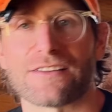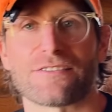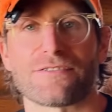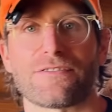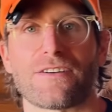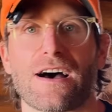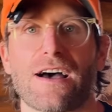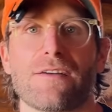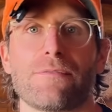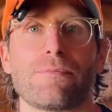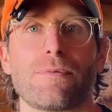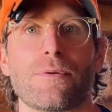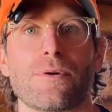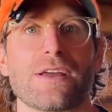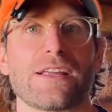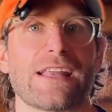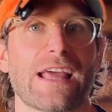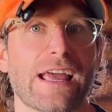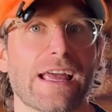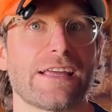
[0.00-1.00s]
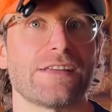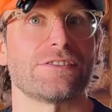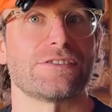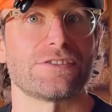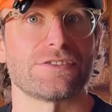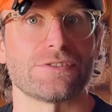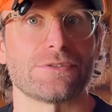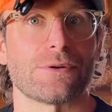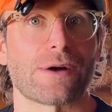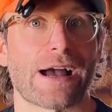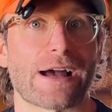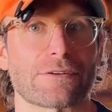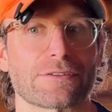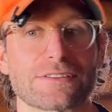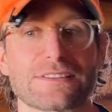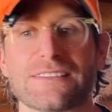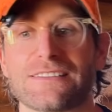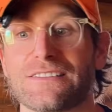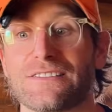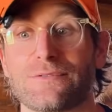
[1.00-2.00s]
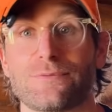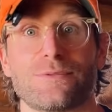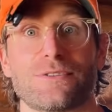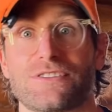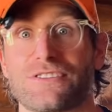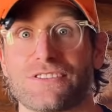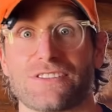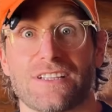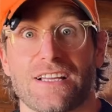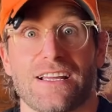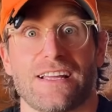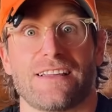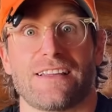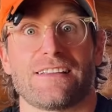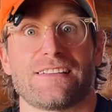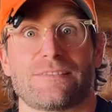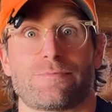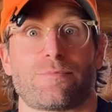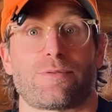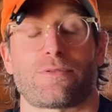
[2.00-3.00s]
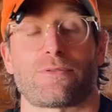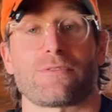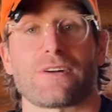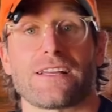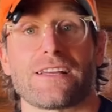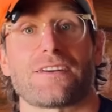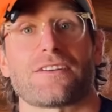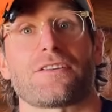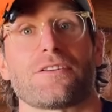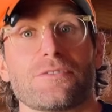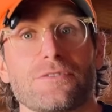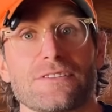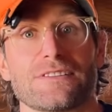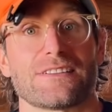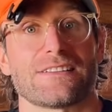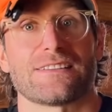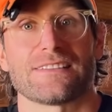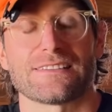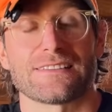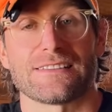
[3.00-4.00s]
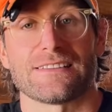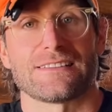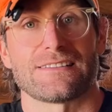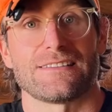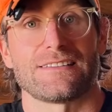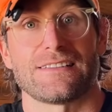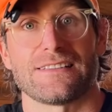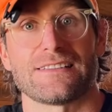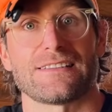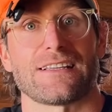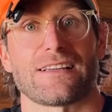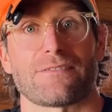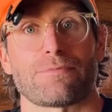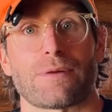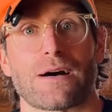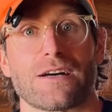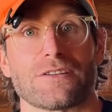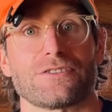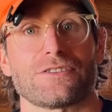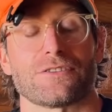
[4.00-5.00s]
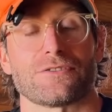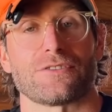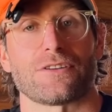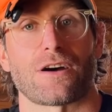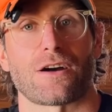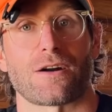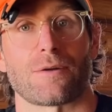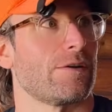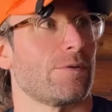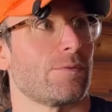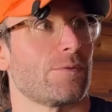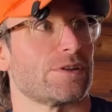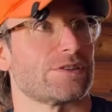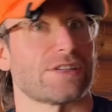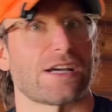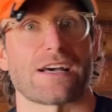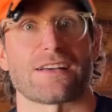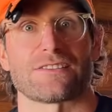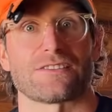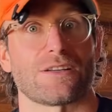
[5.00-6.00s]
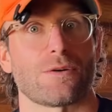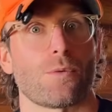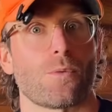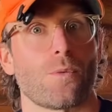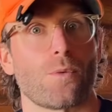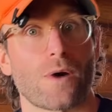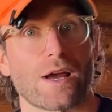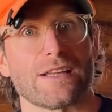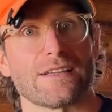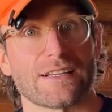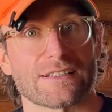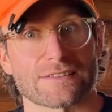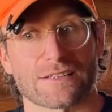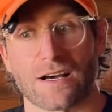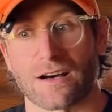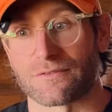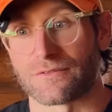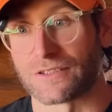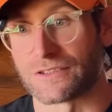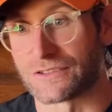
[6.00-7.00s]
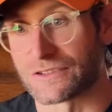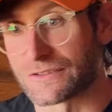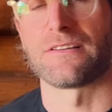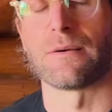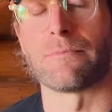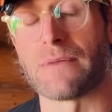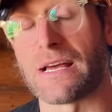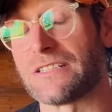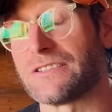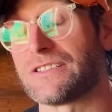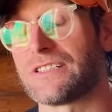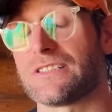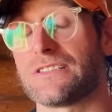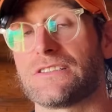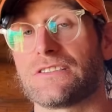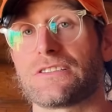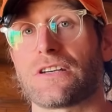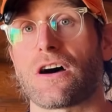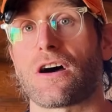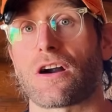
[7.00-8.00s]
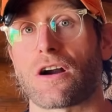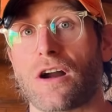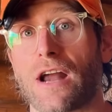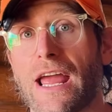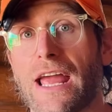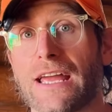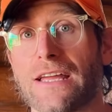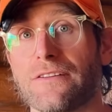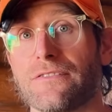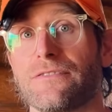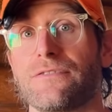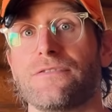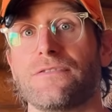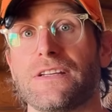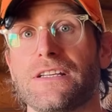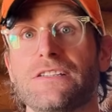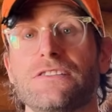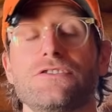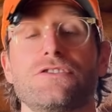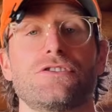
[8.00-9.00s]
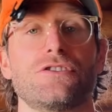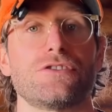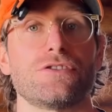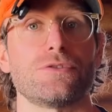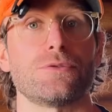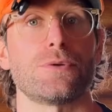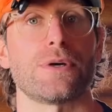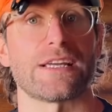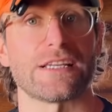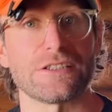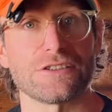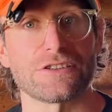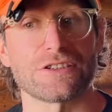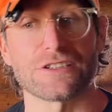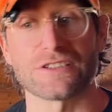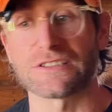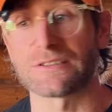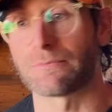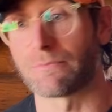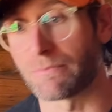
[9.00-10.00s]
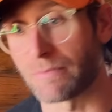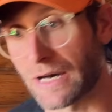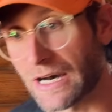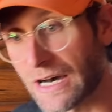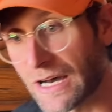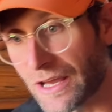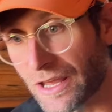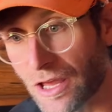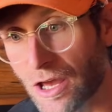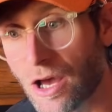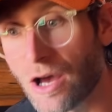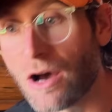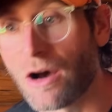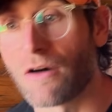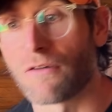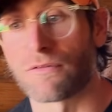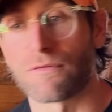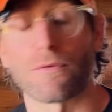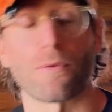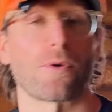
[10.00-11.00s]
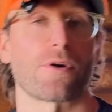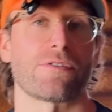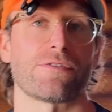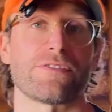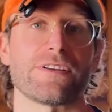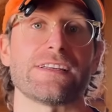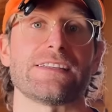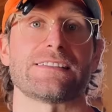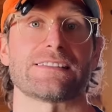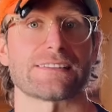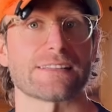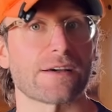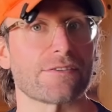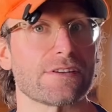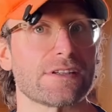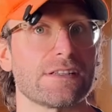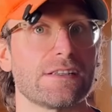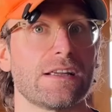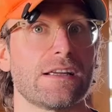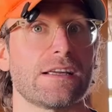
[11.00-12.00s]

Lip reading: 5.82 ounces, which is pretty close to the DCF Poncho Tarp, which has way less coverage. Dimensions are 8 feet 2 inches by 4 feet 7